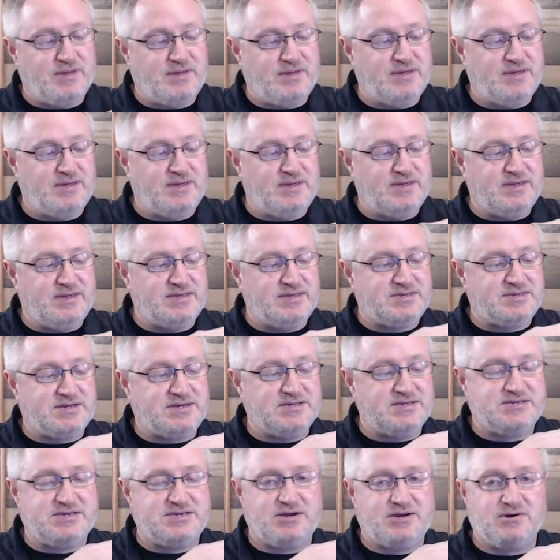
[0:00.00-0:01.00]
It's
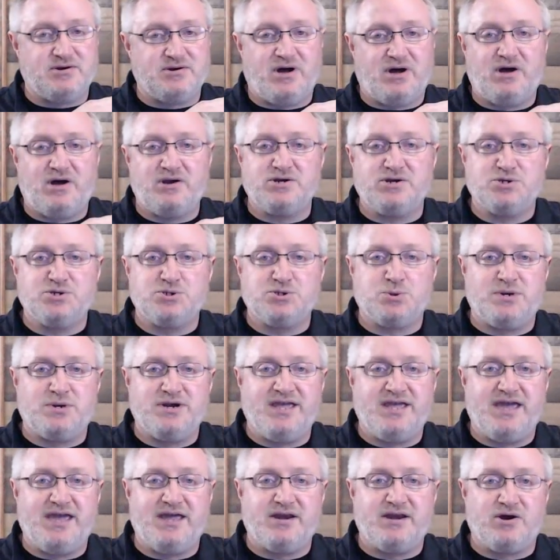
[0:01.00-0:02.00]
considered
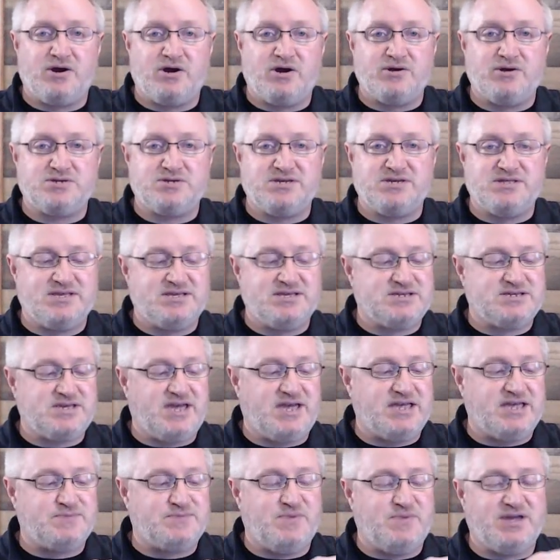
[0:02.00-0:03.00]
128 hertz in this
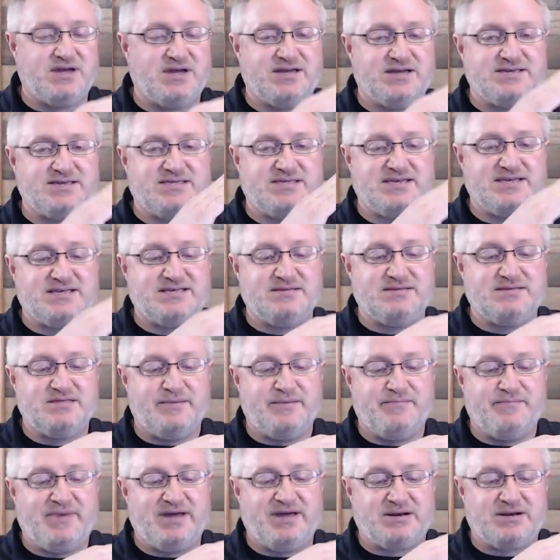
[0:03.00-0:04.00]
case because the
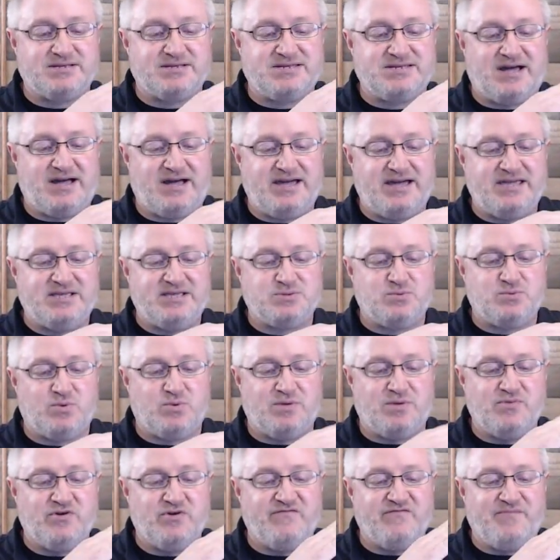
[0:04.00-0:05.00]
metal tines will
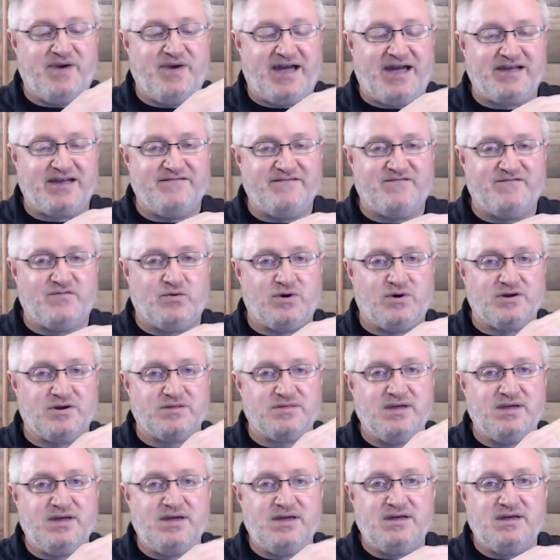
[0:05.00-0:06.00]
move back and forth
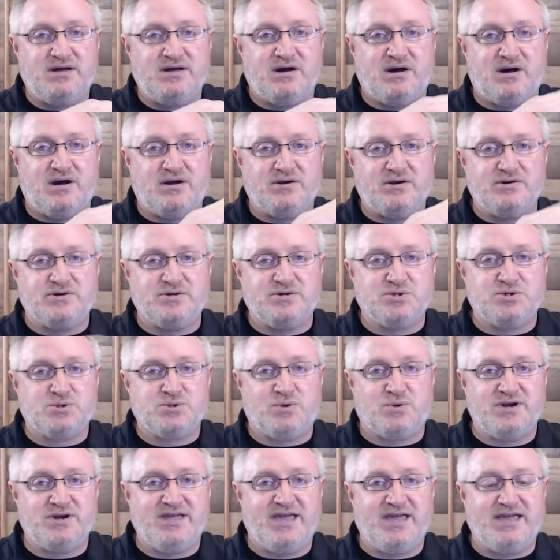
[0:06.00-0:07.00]

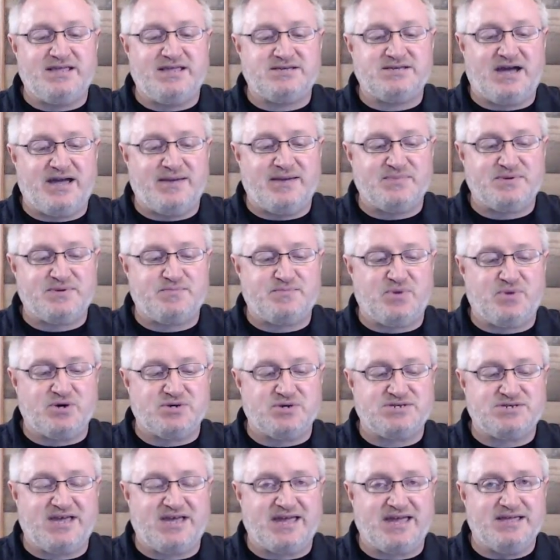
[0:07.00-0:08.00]
128 times per
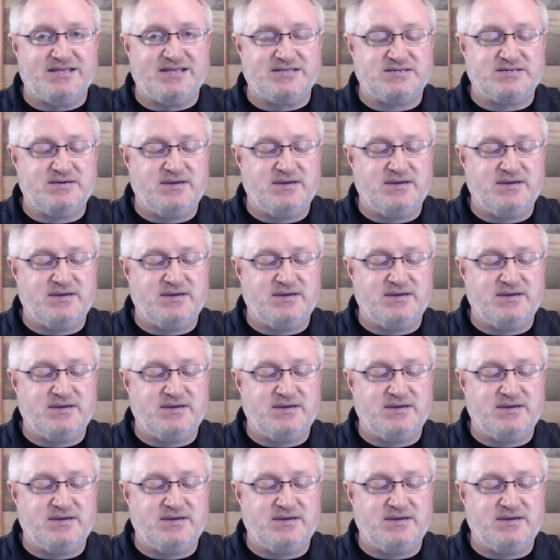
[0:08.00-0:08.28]
second.